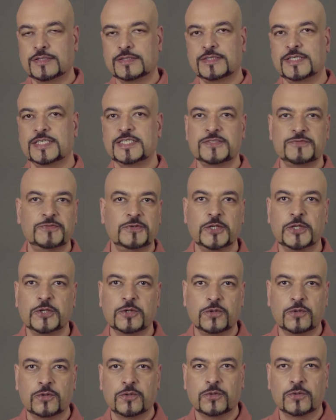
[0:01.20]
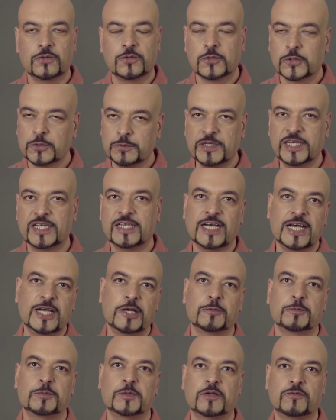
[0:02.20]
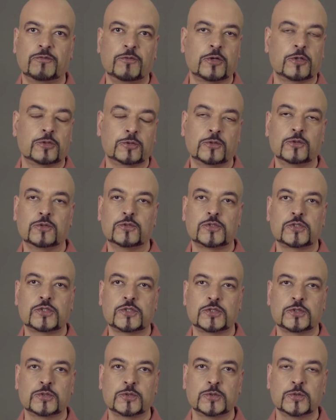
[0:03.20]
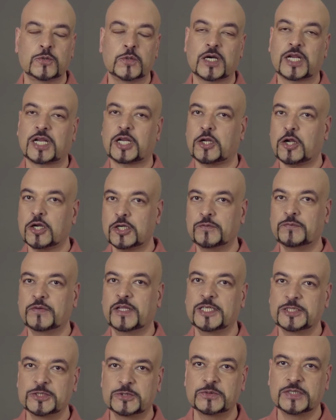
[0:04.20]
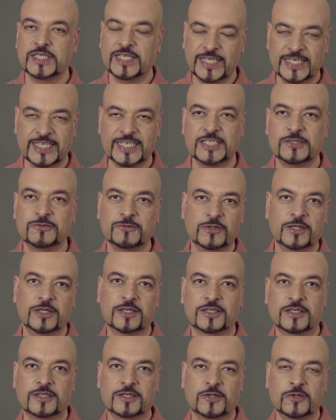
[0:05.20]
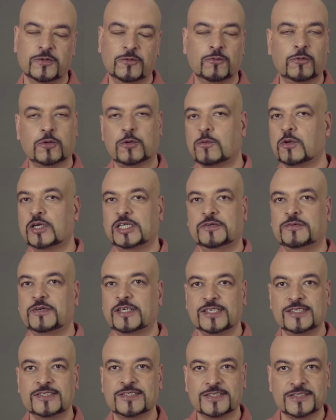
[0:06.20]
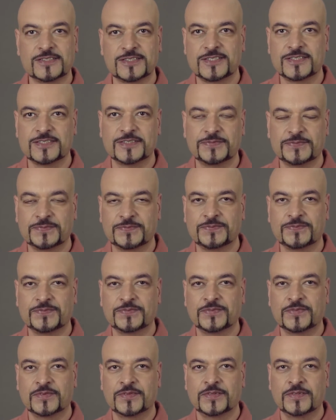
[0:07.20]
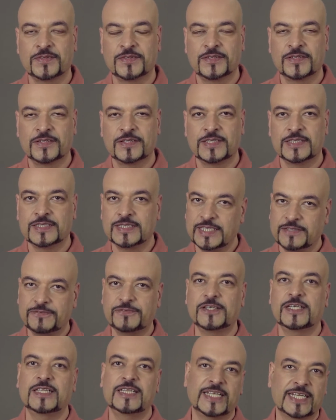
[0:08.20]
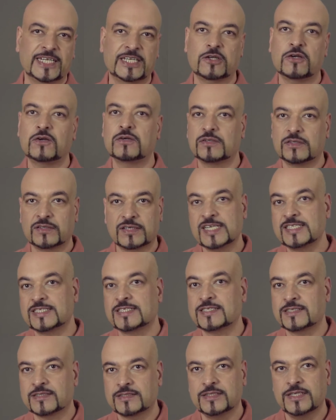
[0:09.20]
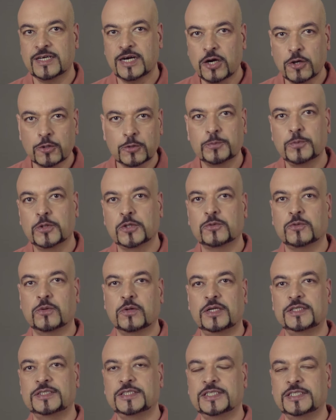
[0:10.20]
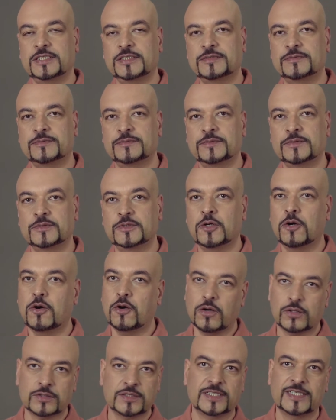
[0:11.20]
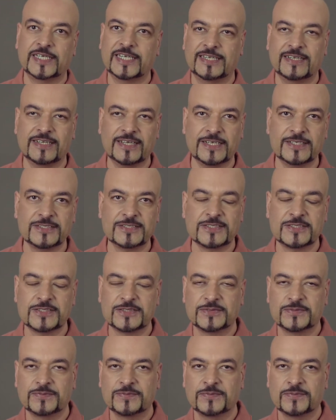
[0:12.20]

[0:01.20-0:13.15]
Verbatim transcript: This video could be an eye-opener for those who are not willing to delegate work for whatever reasons. They feel they cannot risk the output quality or the deadlines,